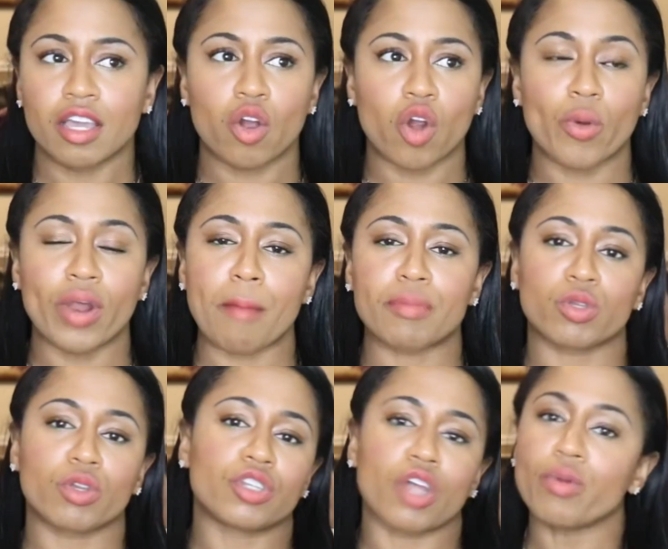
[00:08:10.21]
Or what happens when
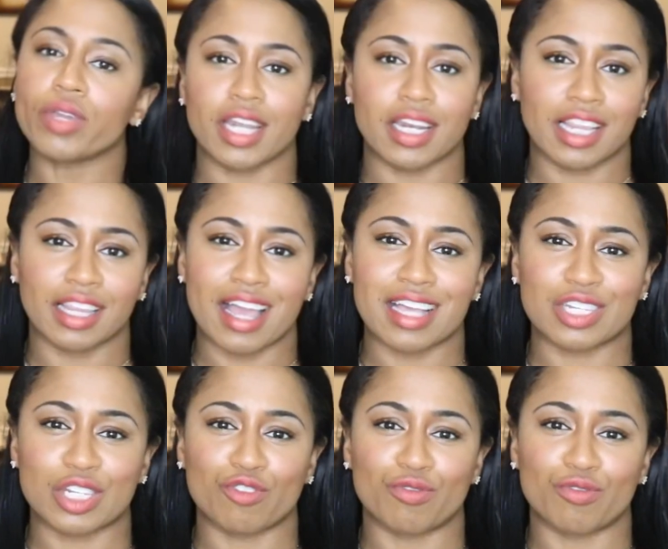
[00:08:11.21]
you don't get any likes and you